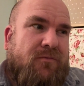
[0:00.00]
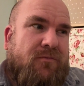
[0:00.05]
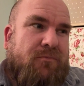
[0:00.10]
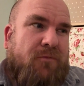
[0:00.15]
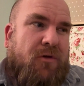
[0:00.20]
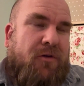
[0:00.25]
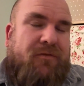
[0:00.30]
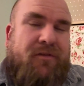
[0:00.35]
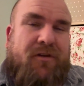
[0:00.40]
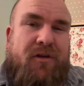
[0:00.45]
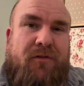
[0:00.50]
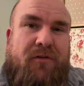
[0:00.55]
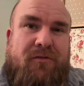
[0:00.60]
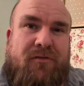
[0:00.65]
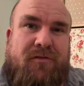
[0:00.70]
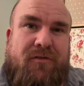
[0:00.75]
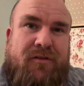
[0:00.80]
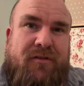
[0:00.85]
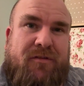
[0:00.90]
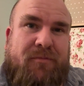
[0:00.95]
moved it over
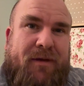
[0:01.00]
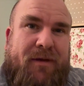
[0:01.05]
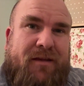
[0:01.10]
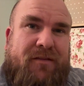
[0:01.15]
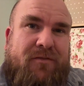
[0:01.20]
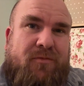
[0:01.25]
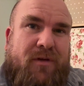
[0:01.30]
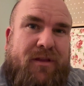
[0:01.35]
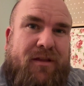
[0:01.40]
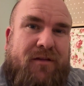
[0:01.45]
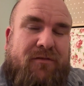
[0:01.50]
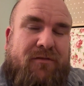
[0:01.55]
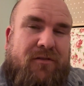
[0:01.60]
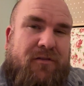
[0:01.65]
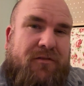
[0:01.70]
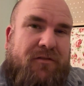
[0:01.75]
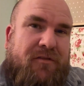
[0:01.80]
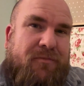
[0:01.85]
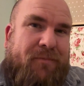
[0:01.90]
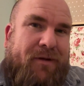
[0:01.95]
to a space where there was
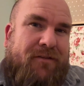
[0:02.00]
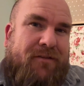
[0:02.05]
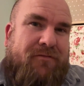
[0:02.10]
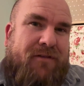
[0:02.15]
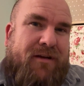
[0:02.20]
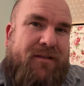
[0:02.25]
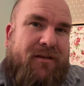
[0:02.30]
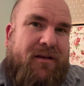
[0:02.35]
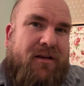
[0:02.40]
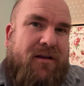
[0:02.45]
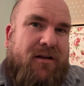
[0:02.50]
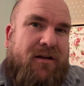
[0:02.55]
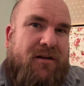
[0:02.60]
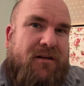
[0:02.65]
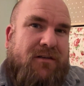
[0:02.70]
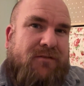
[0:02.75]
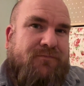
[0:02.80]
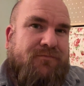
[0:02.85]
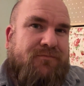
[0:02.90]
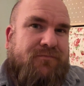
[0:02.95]
lots of space around the car.